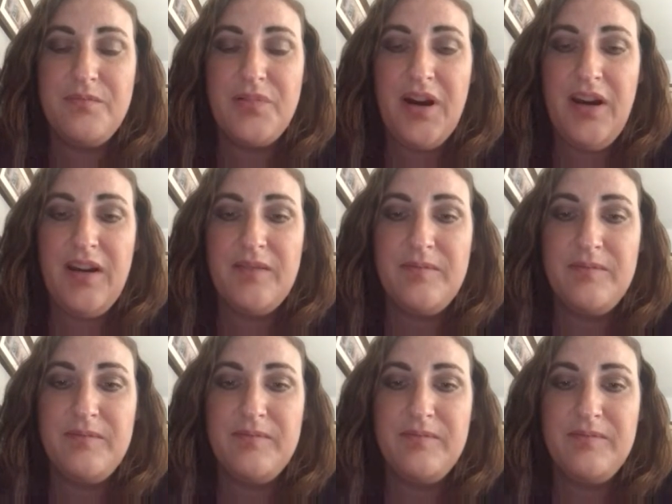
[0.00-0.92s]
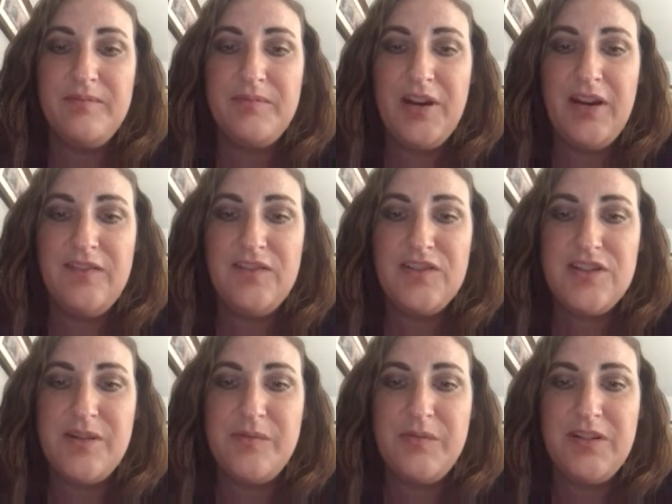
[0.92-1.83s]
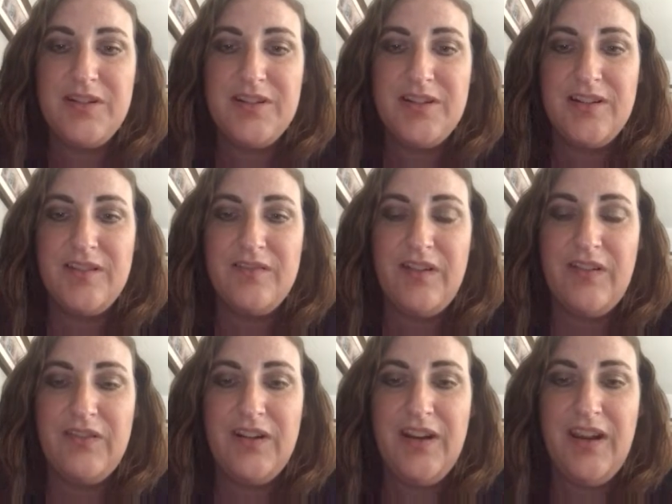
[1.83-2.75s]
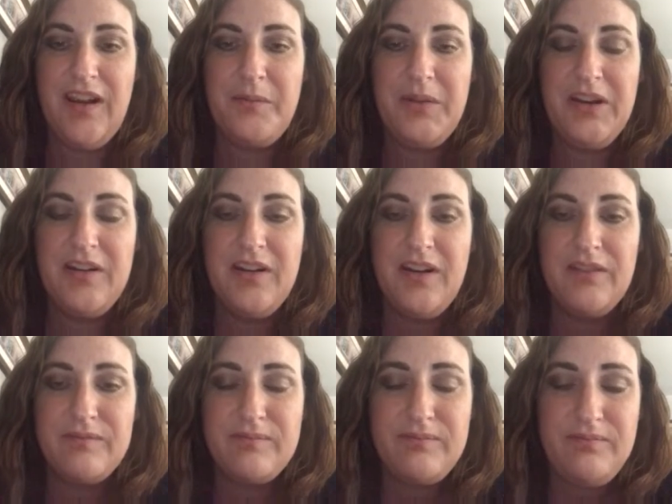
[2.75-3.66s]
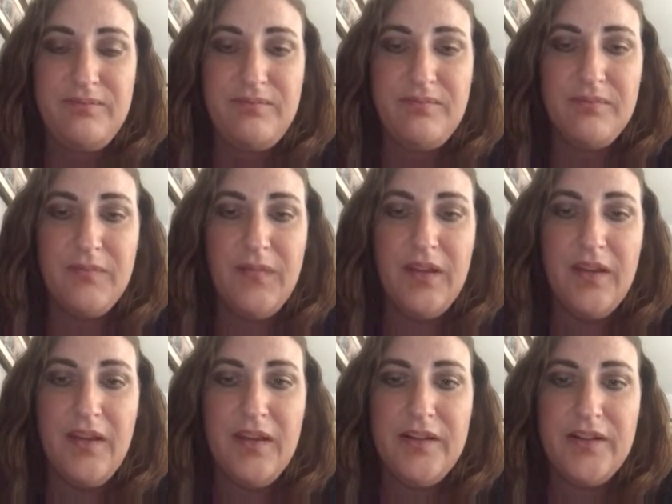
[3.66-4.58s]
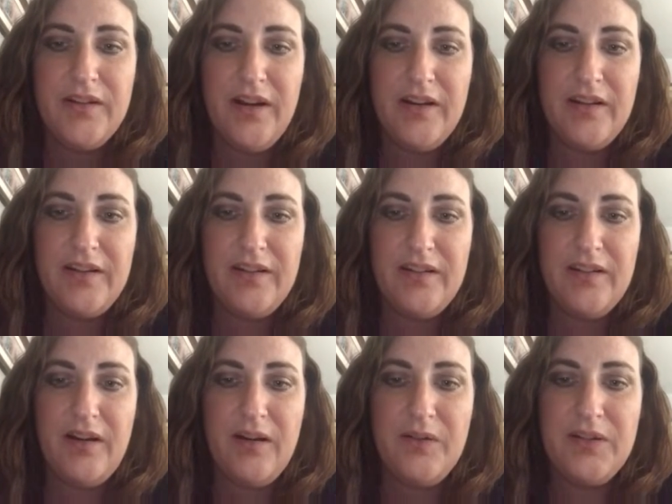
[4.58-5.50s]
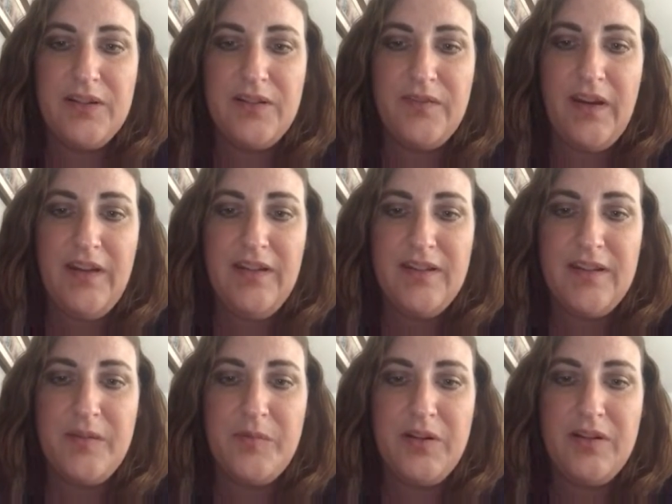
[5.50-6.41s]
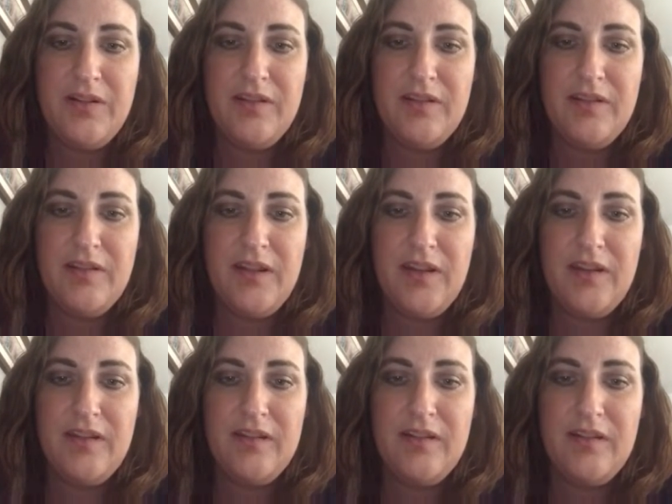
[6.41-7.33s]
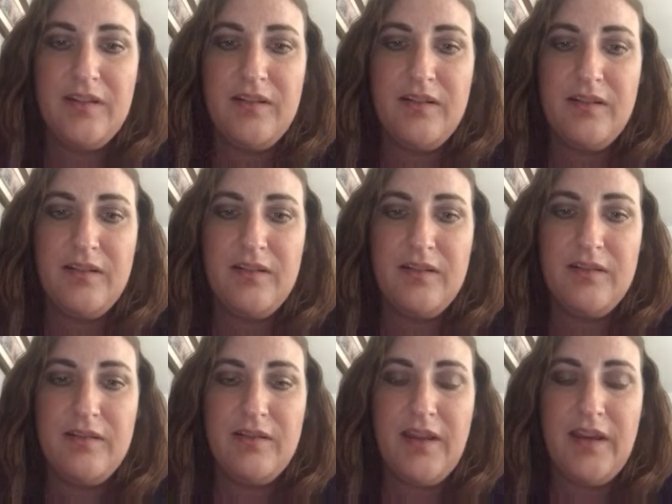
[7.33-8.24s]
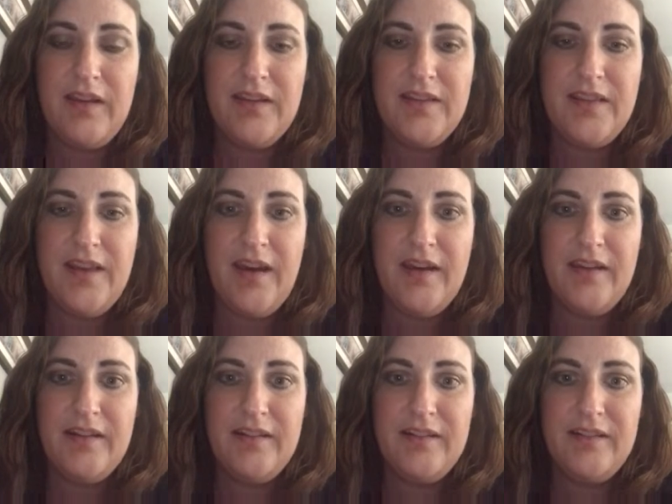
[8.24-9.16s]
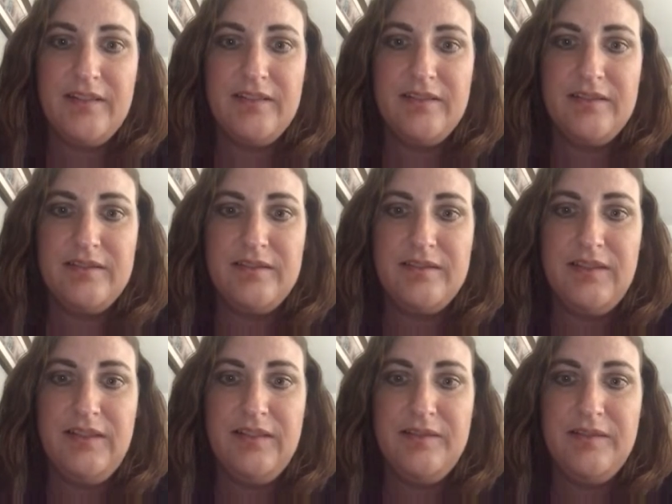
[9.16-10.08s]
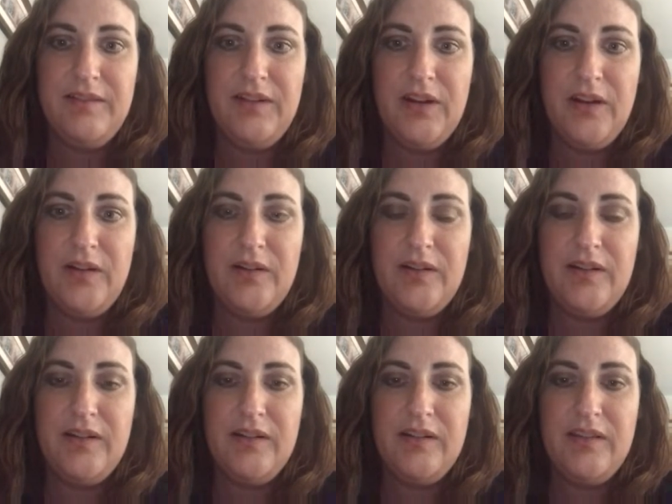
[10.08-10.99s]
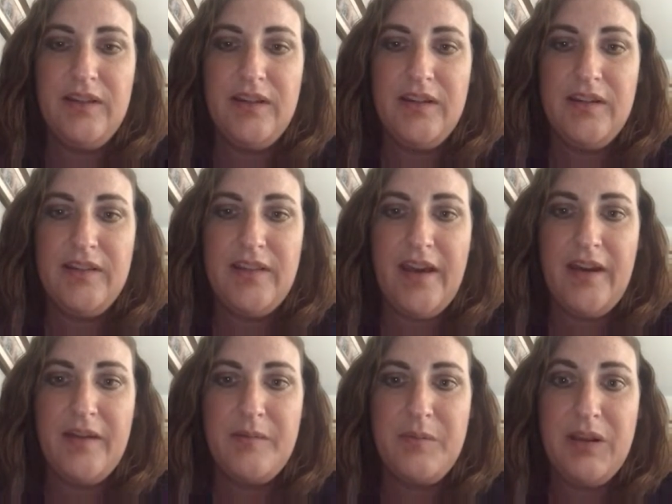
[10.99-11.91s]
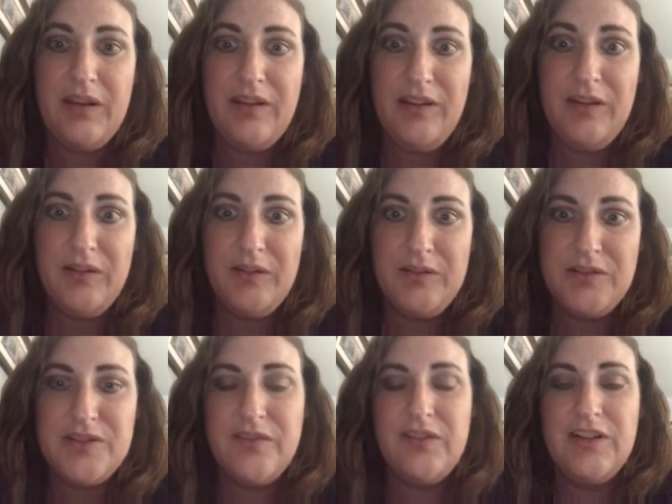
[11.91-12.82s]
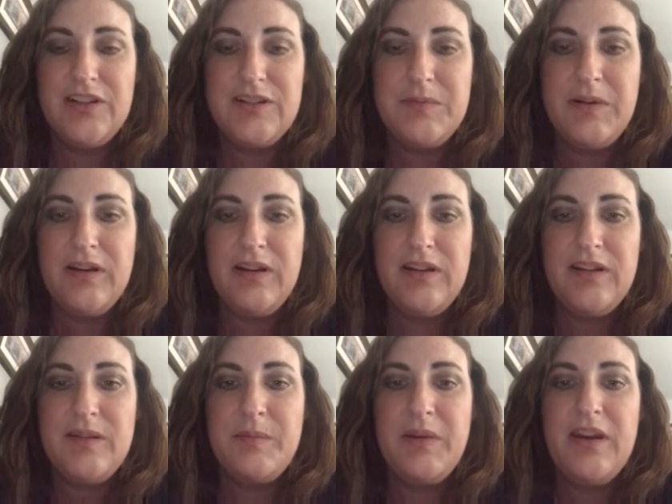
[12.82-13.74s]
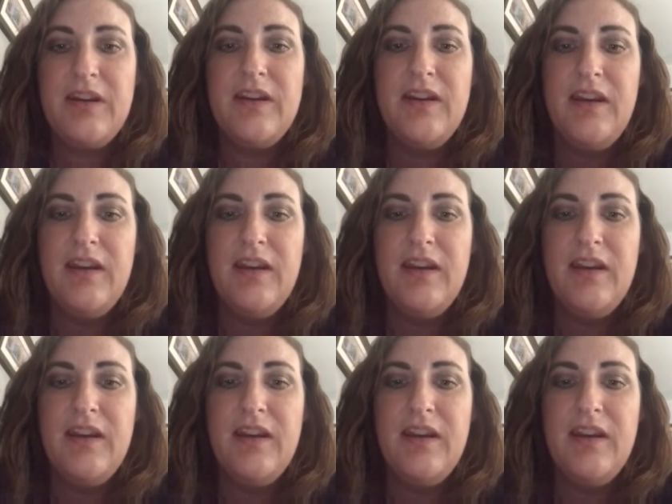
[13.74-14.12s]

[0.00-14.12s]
Pray for someone to serve every day. I mean, you're not gonna always find someone that is that that is that huge of an experience, but